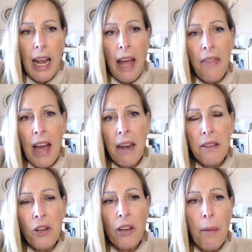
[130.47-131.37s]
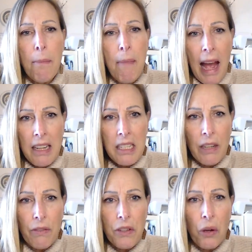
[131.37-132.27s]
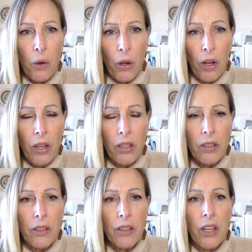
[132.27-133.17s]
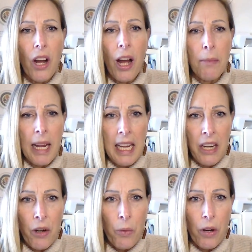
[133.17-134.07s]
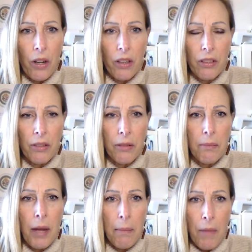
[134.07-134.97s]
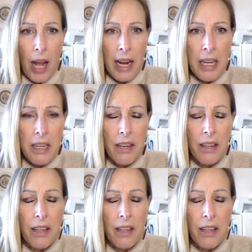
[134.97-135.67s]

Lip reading: And that took a massive toll on my inner world. My mind